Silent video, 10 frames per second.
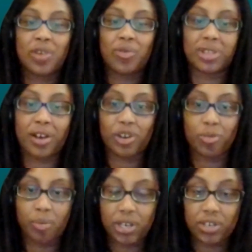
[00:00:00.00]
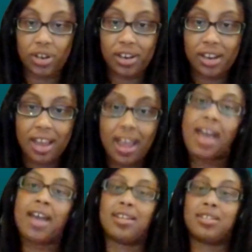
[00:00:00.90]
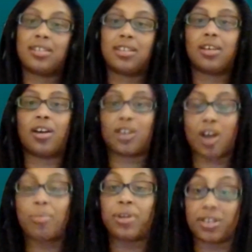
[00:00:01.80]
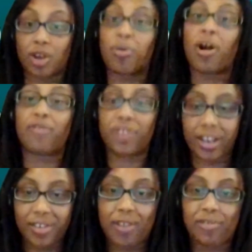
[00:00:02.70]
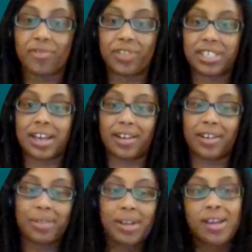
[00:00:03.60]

without your permission and uh, companies are profiting off of this data